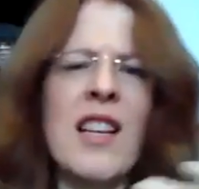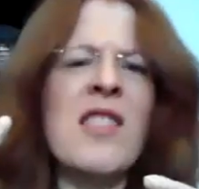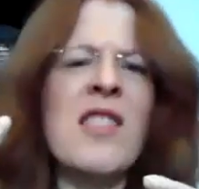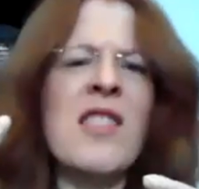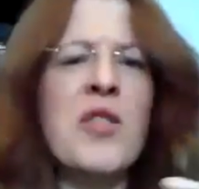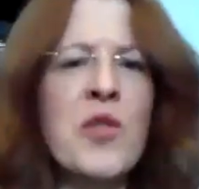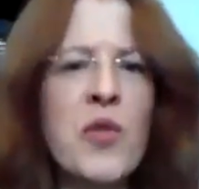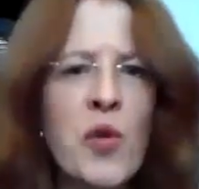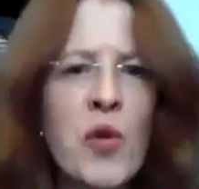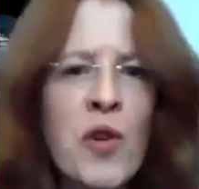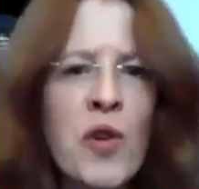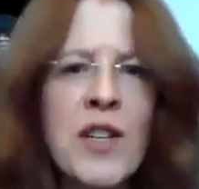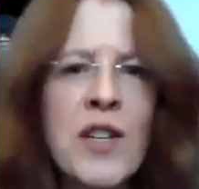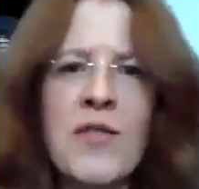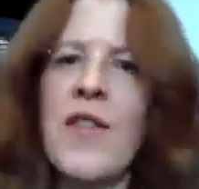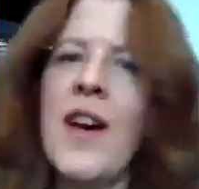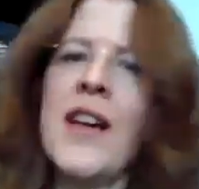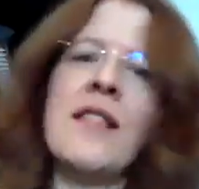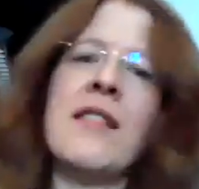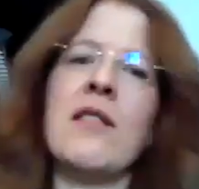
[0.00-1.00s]
a
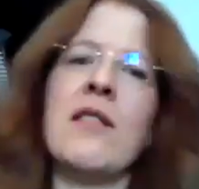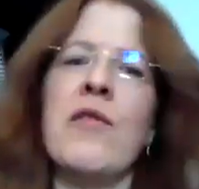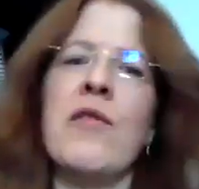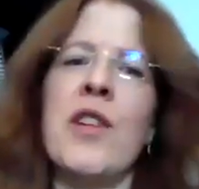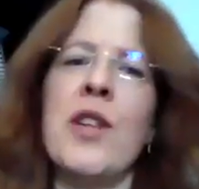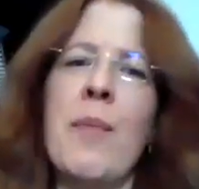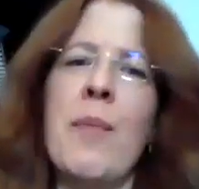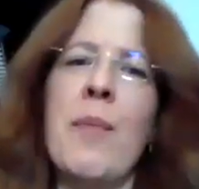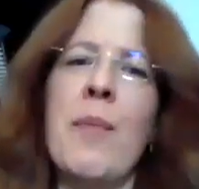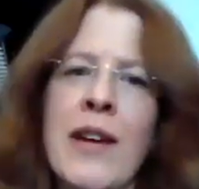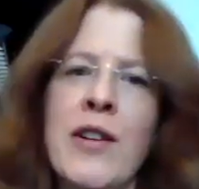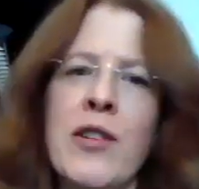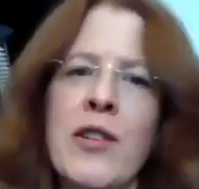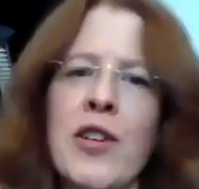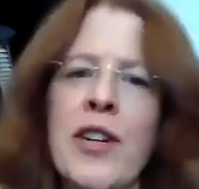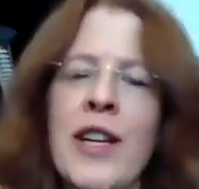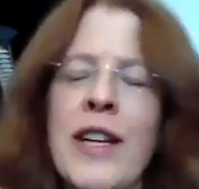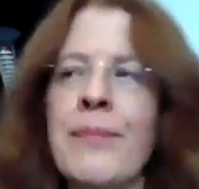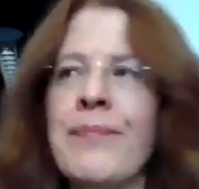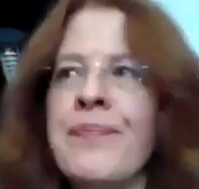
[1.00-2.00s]
storage vessel for the
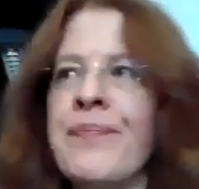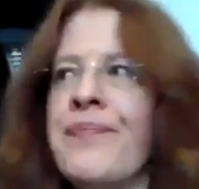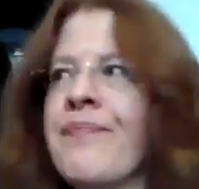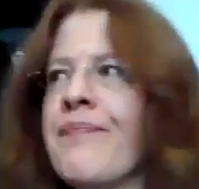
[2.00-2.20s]
pantry,